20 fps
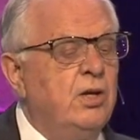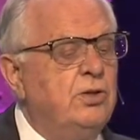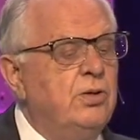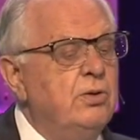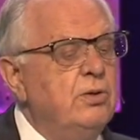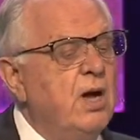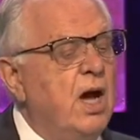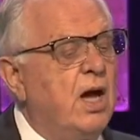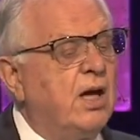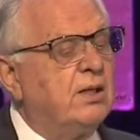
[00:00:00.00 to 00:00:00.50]

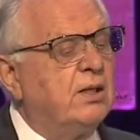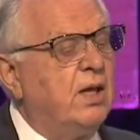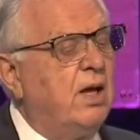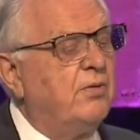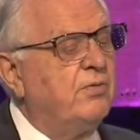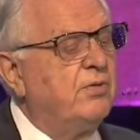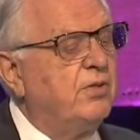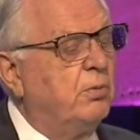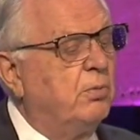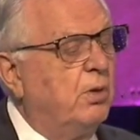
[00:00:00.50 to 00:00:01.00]
Do not
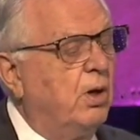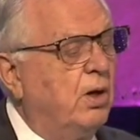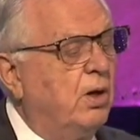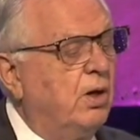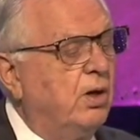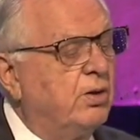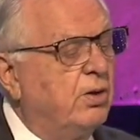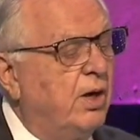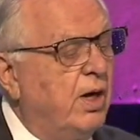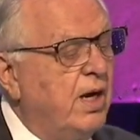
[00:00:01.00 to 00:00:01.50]
love the
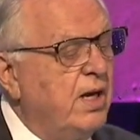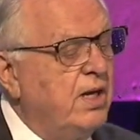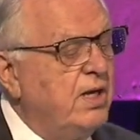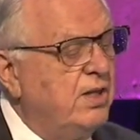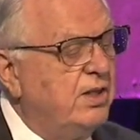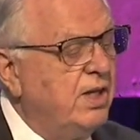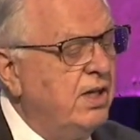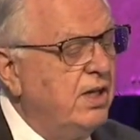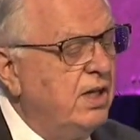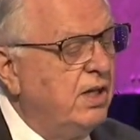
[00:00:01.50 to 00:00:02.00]
world or
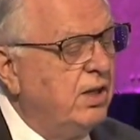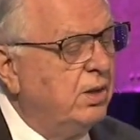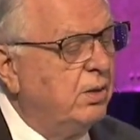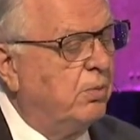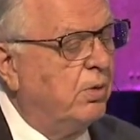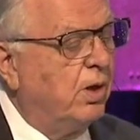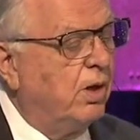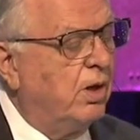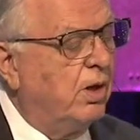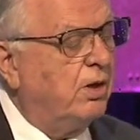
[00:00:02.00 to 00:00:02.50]
anything in
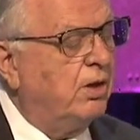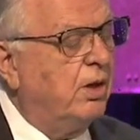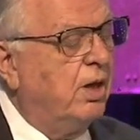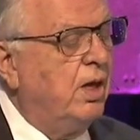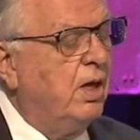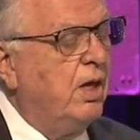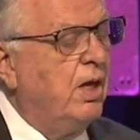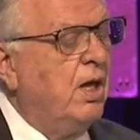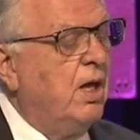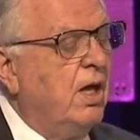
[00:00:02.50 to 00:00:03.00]
the world.
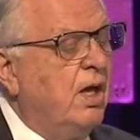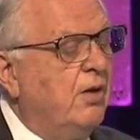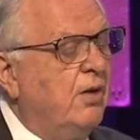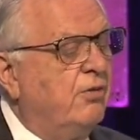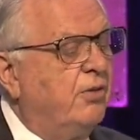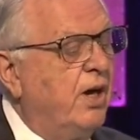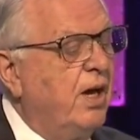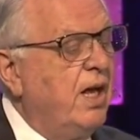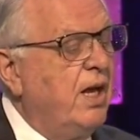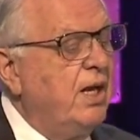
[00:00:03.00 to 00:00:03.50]

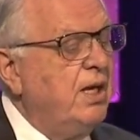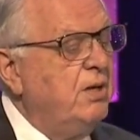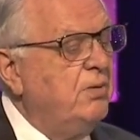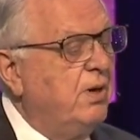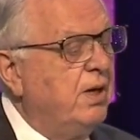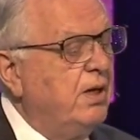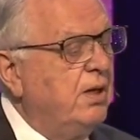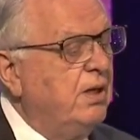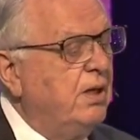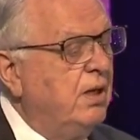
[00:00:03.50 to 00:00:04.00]
For
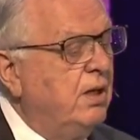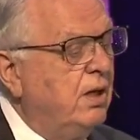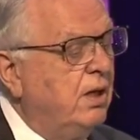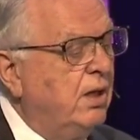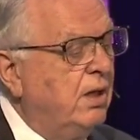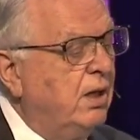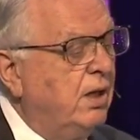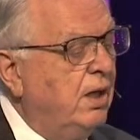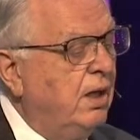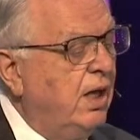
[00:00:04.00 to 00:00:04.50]
anyone,
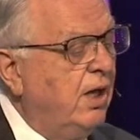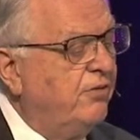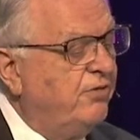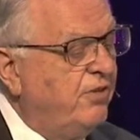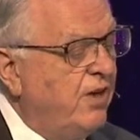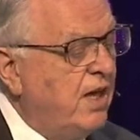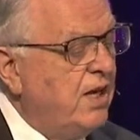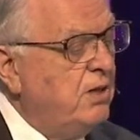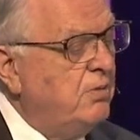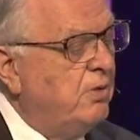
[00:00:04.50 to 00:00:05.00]

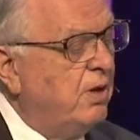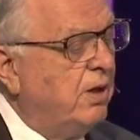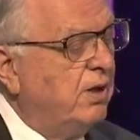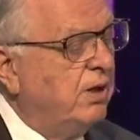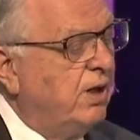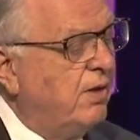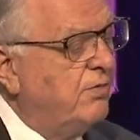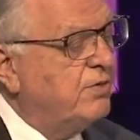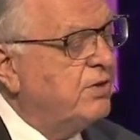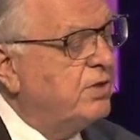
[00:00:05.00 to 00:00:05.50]
if
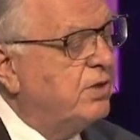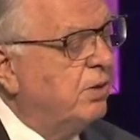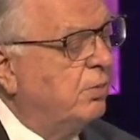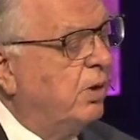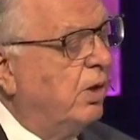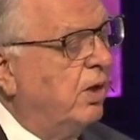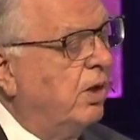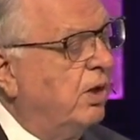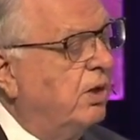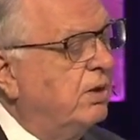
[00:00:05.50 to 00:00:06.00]
anyone loves the
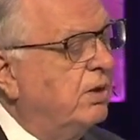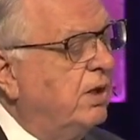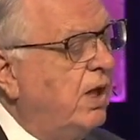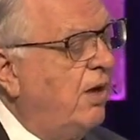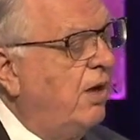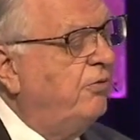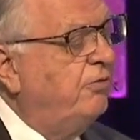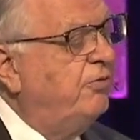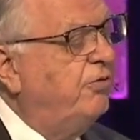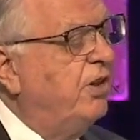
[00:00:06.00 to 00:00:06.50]
world,
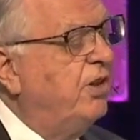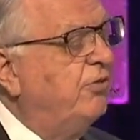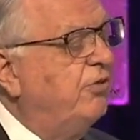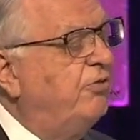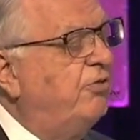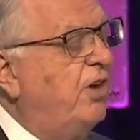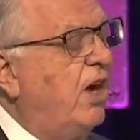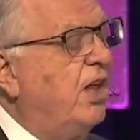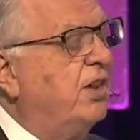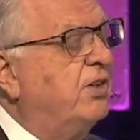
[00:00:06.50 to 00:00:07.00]
love for the
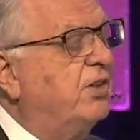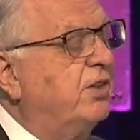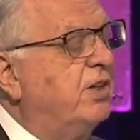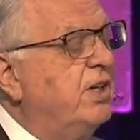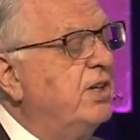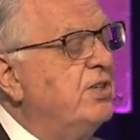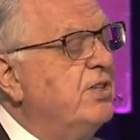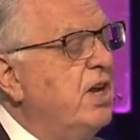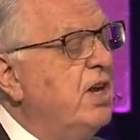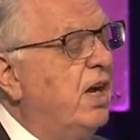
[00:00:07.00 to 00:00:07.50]
Father
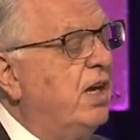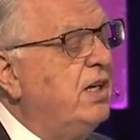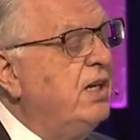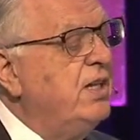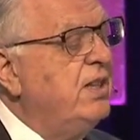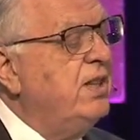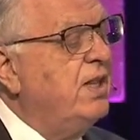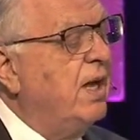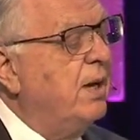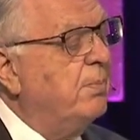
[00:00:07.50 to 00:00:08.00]
is not
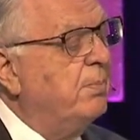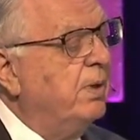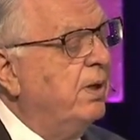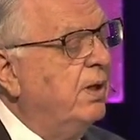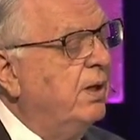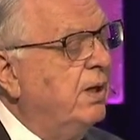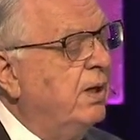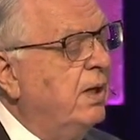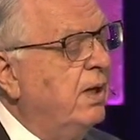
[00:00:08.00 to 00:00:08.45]
in them.